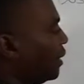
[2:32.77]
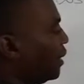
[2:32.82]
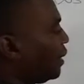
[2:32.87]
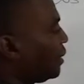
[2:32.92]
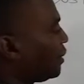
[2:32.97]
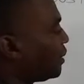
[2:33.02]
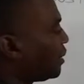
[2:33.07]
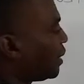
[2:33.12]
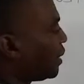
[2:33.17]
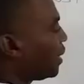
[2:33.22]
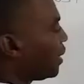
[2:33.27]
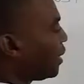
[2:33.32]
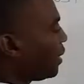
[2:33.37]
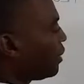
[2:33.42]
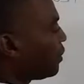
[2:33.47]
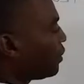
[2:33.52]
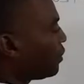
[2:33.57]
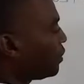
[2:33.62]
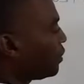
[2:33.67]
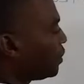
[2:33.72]
is
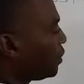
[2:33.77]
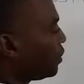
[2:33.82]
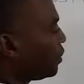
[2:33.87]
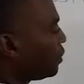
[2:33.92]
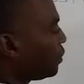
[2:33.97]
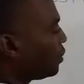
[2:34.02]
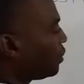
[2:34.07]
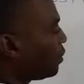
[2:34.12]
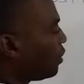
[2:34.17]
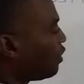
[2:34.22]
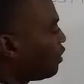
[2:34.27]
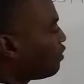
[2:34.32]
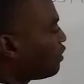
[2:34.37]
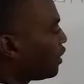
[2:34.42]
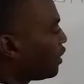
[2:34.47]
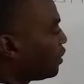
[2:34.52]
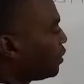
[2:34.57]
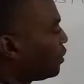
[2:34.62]
root 2 over